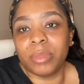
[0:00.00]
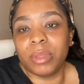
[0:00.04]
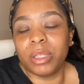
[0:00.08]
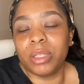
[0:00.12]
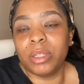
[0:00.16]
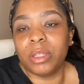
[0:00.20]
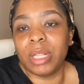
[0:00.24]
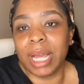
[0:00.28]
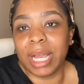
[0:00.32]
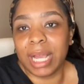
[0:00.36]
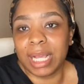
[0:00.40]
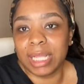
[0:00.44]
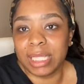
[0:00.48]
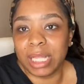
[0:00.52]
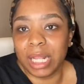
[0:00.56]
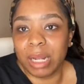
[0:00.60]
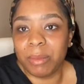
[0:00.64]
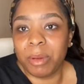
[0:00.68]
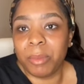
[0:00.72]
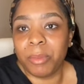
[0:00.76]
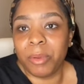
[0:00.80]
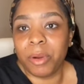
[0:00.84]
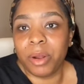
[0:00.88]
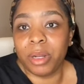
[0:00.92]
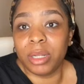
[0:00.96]
like I said, I'm
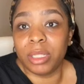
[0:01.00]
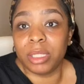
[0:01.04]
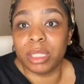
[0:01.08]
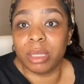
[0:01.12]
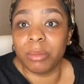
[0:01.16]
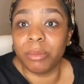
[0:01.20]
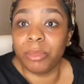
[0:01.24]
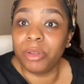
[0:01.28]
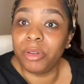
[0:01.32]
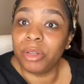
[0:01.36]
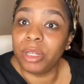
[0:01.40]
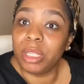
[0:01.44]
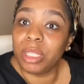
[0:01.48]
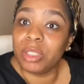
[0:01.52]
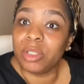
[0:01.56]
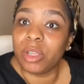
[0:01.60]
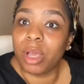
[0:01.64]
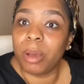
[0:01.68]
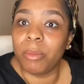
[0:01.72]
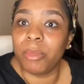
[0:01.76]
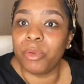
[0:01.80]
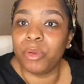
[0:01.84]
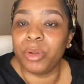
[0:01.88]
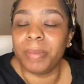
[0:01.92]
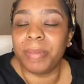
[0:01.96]
a part of this community, so
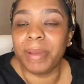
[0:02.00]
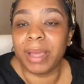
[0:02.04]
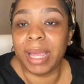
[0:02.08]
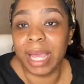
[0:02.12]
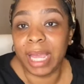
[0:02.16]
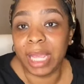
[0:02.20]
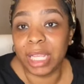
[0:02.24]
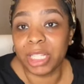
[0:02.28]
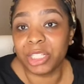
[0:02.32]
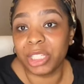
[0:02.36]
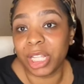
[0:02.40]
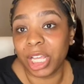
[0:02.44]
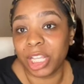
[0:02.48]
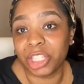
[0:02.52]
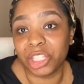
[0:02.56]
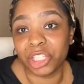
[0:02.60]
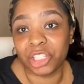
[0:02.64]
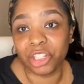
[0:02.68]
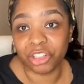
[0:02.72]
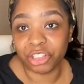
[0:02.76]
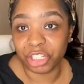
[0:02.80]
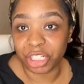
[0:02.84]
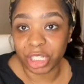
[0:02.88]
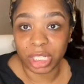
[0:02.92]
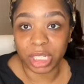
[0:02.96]
I'm on the page like
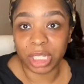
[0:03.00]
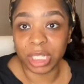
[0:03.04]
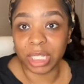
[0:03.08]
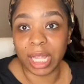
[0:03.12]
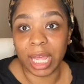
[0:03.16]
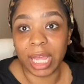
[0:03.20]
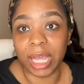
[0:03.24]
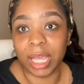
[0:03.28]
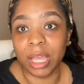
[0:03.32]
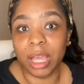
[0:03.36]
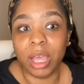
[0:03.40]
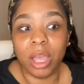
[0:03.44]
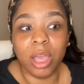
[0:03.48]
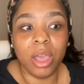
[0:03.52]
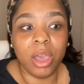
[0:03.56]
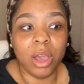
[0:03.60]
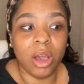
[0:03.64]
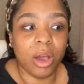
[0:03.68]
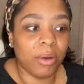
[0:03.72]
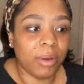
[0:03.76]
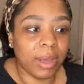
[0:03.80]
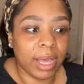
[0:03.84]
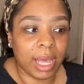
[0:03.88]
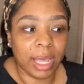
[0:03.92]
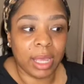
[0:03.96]
searching, like,
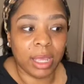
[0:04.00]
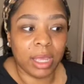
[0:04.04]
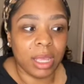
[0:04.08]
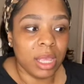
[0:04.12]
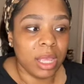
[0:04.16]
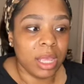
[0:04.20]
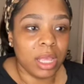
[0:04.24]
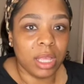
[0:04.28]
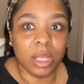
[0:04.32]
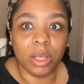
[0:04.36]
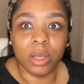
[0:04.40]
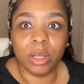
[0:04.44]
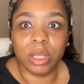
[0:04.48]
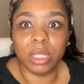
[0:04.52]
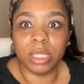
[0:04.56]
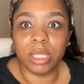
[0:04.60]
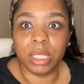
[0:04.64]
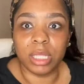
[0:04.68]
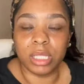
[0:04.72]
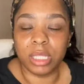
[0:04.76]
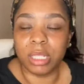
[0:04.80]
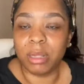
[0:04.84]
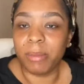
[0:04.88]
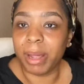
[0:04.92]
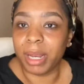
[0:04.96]
okay,
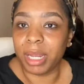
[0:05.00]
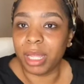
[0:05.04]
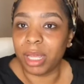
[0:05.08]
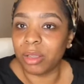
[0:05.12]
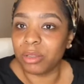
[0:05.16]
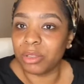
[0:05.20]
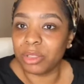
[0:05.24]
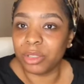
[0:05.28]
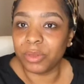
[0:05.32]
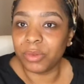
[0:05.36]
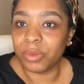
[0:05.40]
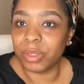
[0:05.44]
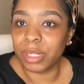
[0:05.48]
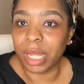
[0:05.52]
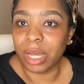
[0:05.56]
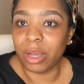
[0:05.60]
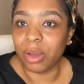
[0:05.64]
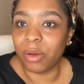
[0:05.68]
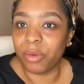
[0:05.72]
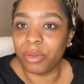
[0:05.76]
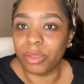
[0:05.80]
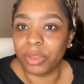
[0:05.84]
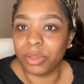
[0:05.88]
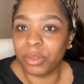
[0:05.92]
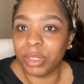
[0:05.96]
is anybody else
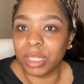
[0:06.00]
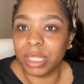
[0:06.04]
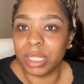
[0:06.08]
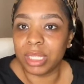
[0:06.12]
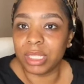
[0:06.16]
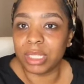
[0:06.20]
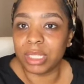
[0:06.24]
going through this?